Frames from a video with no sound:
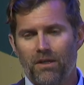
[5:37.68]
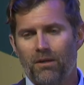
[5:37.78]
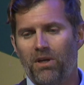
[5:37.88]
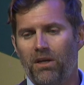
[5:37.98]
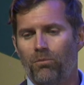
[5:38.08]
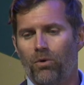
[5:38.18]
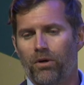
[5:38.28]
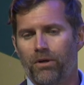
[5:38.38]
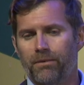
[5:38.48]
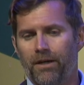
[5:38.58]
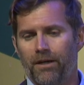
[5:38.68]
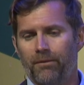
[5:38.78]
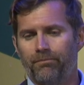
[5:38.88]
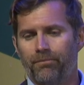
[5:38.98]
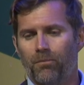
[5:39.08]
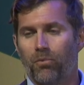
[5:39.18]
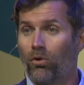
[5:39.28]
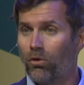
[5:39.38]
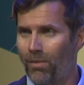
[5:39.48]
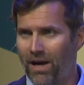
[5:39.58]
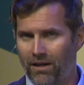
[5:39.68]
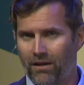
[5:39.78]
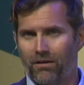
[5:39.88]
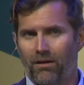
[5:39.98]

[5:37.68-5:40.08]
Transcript: being more programmatic